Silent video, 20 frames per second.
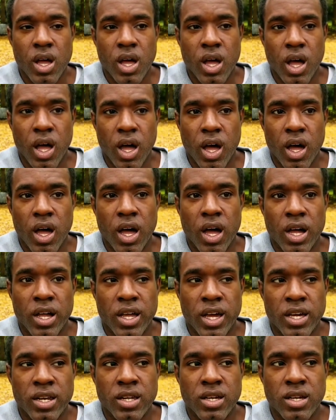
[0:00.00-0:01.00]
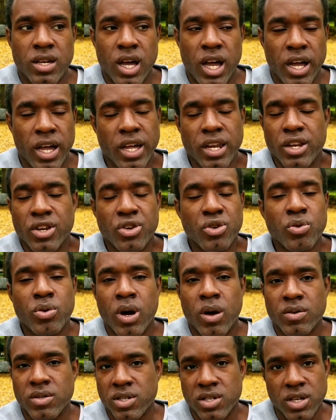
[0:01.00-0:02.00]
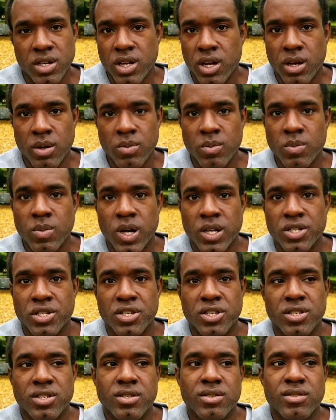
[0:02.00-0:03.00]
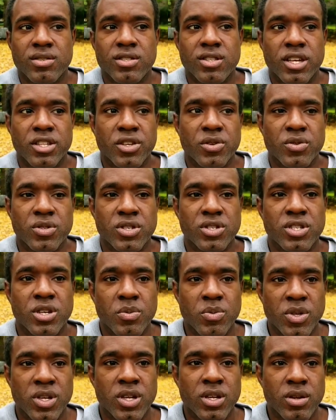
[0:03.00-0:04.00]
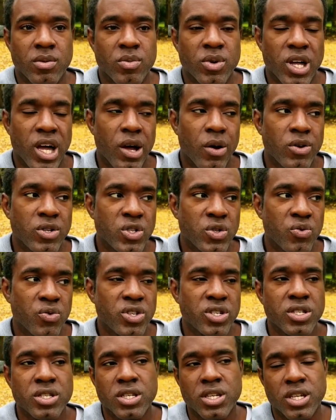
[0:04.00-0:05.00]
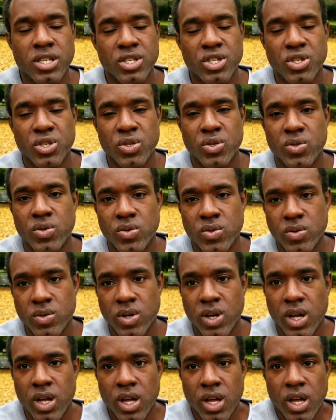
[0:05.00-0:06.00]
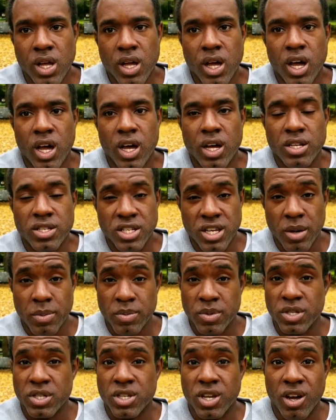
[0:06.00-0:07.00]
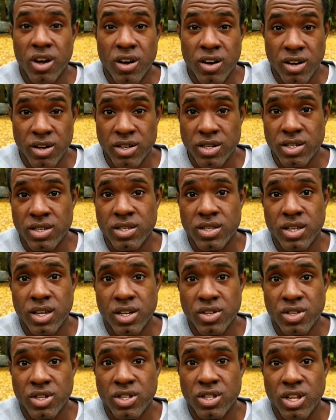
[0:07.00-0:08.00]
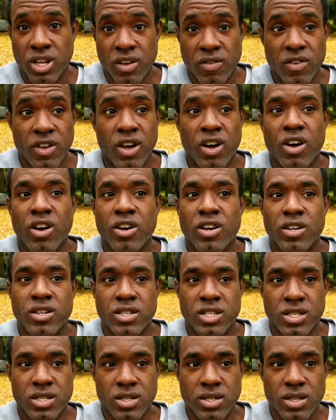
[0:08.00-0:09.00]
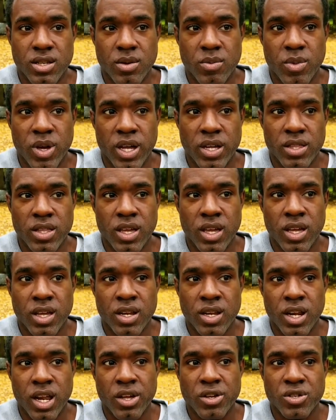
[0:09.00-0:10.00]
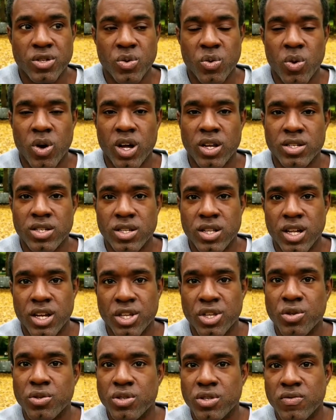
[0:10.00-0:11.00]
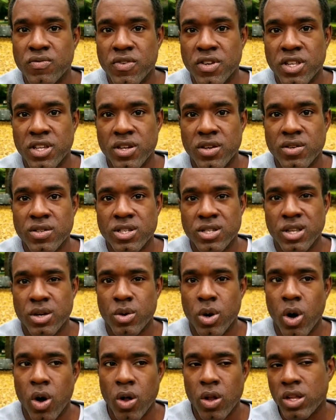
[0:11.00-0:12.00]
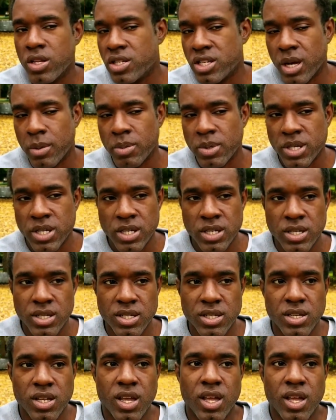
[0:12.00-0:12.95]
I kind of knew I was gonna come. There was just something, but I was originally into Japanese cars. I used to love cars back then, and I used to watch a lot of YouTube videos, and they were all in Japanese.